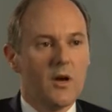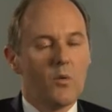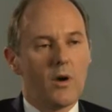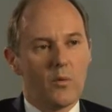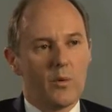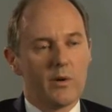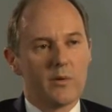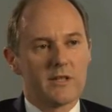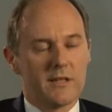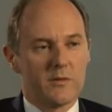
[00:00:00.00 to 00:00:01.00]
Well, we
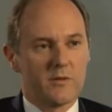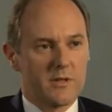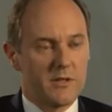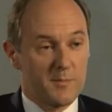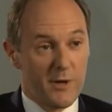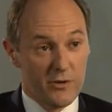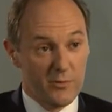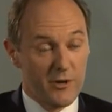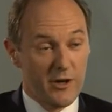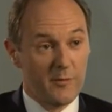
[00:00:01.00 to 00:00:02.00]
always said this was a disposal
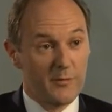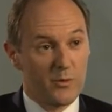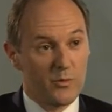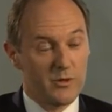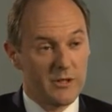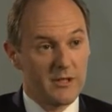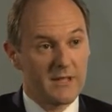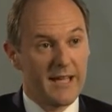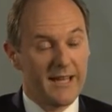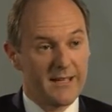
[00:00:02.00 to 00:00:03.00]
programme that was going to
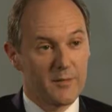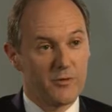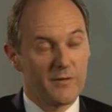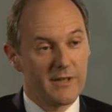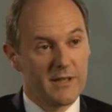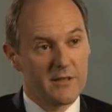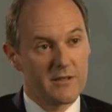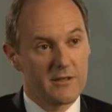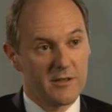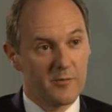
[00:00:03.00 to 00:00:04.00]
take a number of
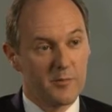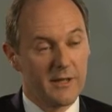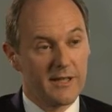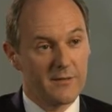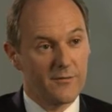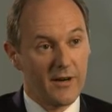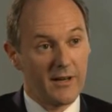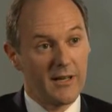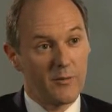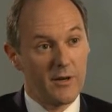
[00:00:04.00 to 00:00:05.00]
years to complete. And
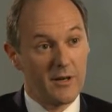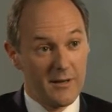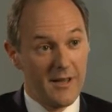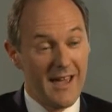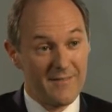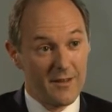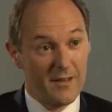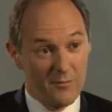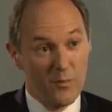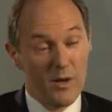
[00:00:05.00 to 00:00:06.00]
frankly, we're ahead
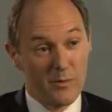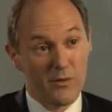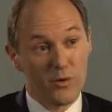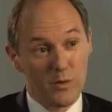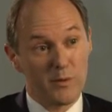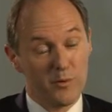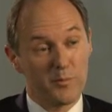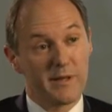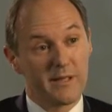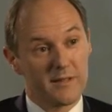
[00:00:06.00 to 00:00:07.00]
of where we thought we would
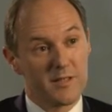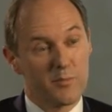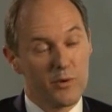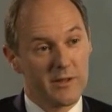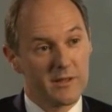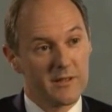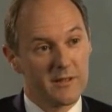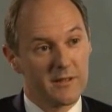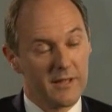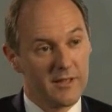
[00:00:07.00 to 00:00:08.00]
be at this point
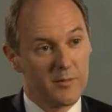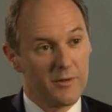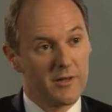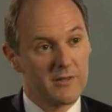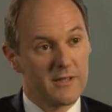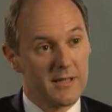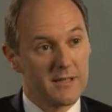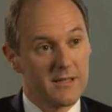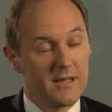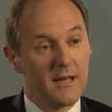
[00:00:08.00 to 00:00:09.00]
in the process.